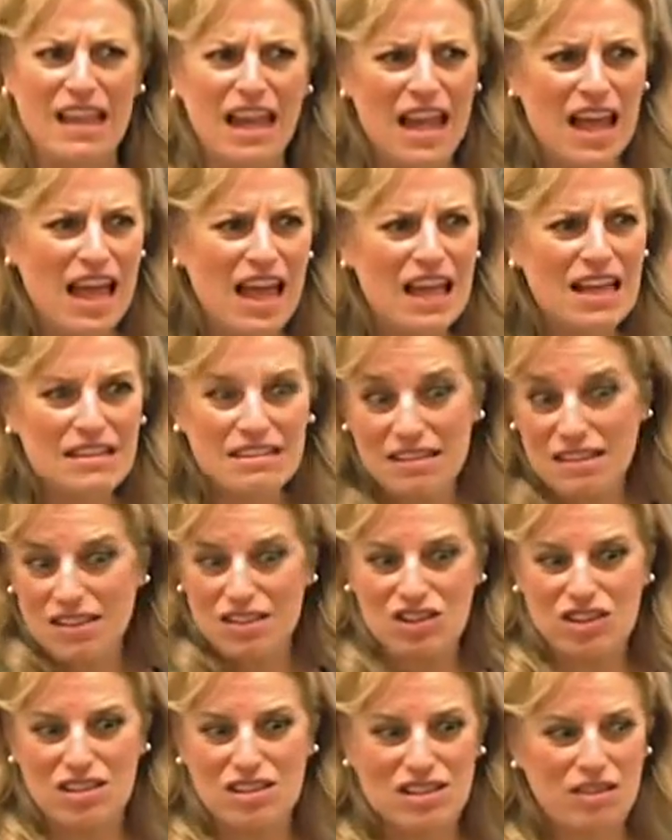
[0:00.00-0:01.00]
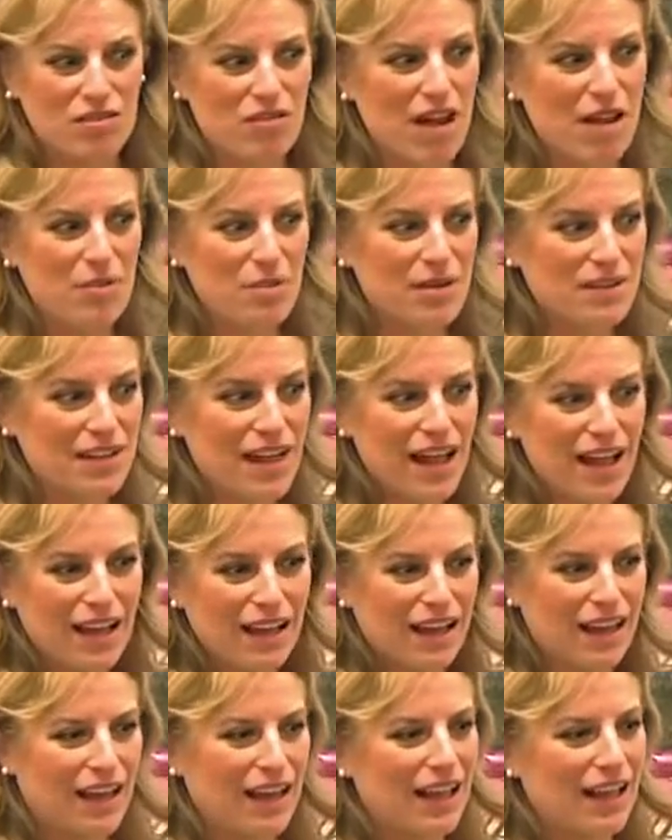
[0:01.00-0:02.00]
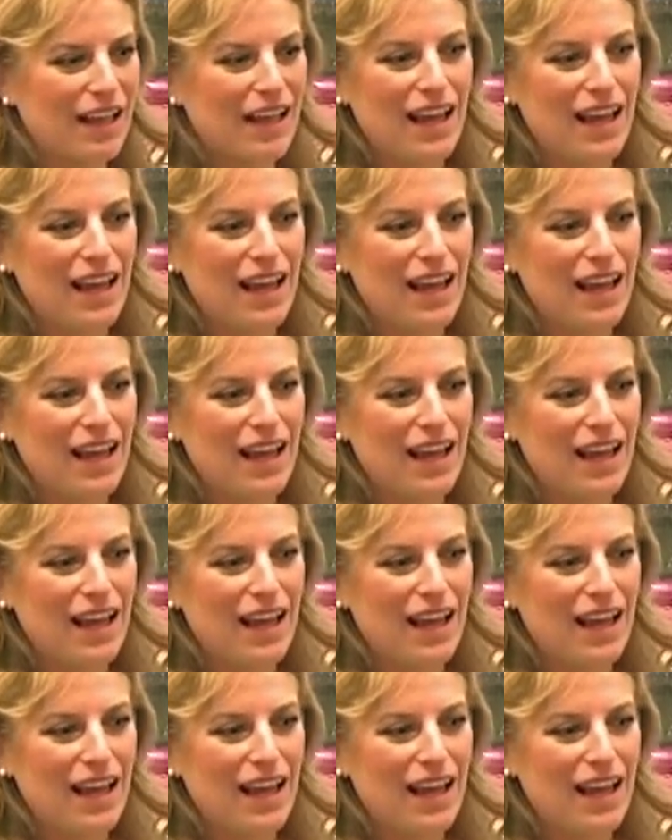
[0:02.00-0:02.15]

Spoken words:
this? It's just a rubber ducky.